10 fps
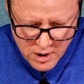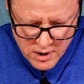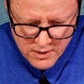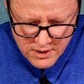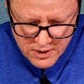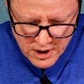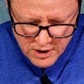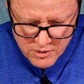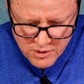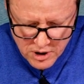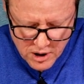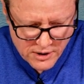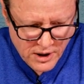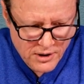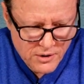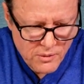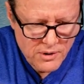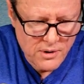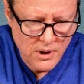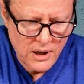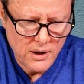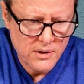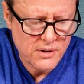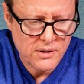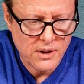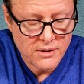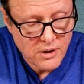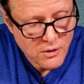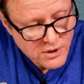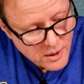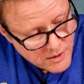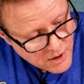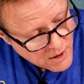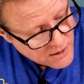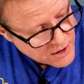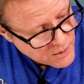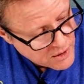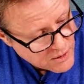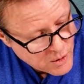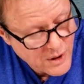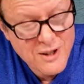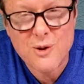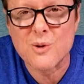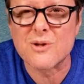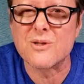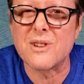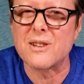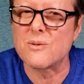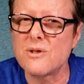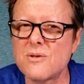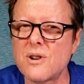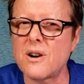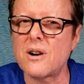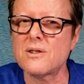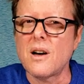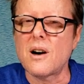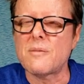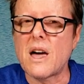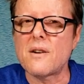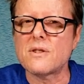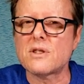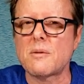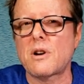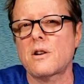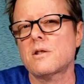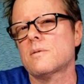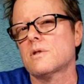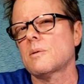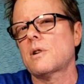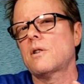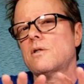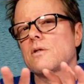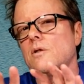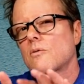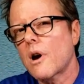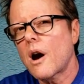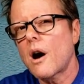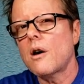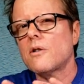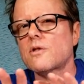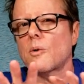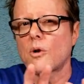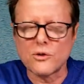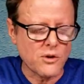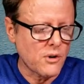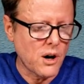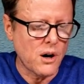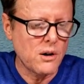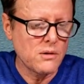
Uh, these are kind of cool cards. I just wonder, like, is because it goes up to this one 22. So there's like 22 cards. Um, they have the same characters, but some characters are rare and some are ultra rare.